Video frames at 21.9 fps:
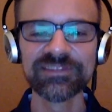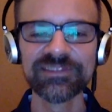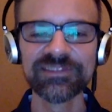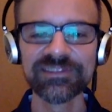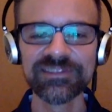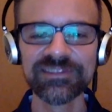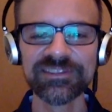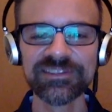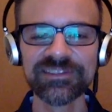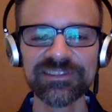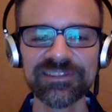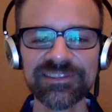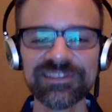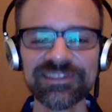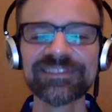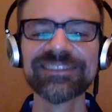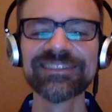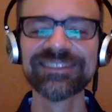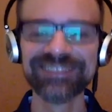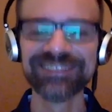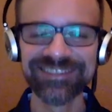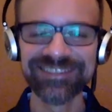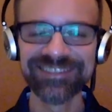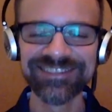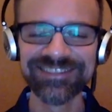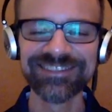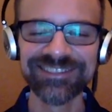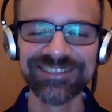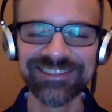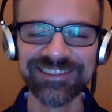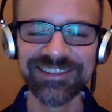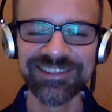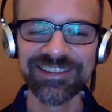
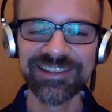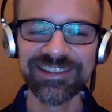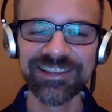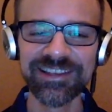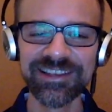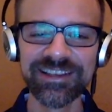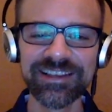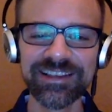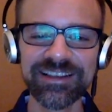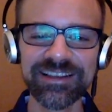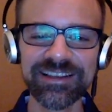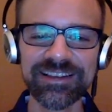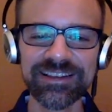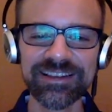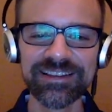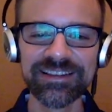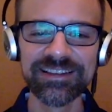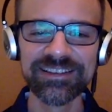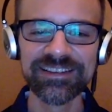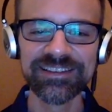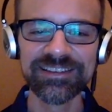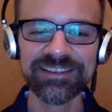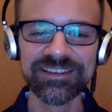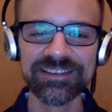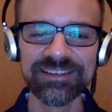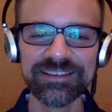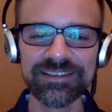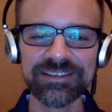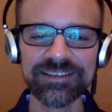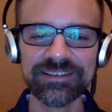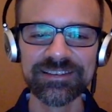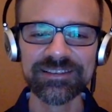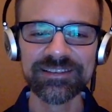
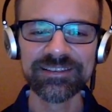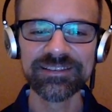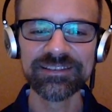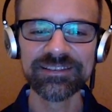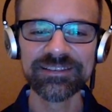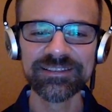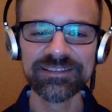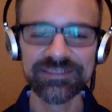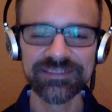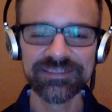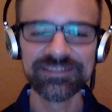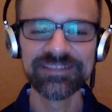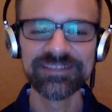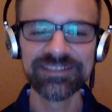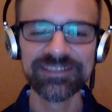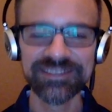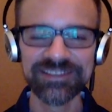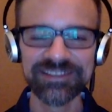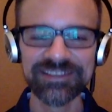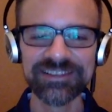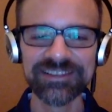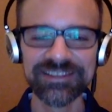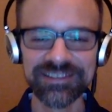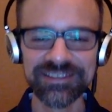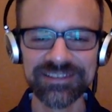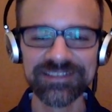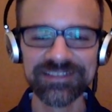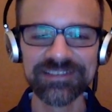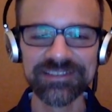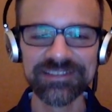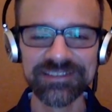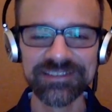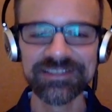
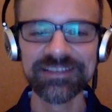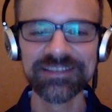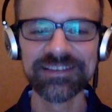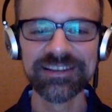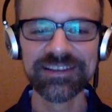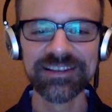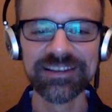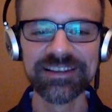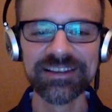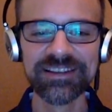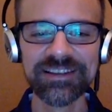(silent)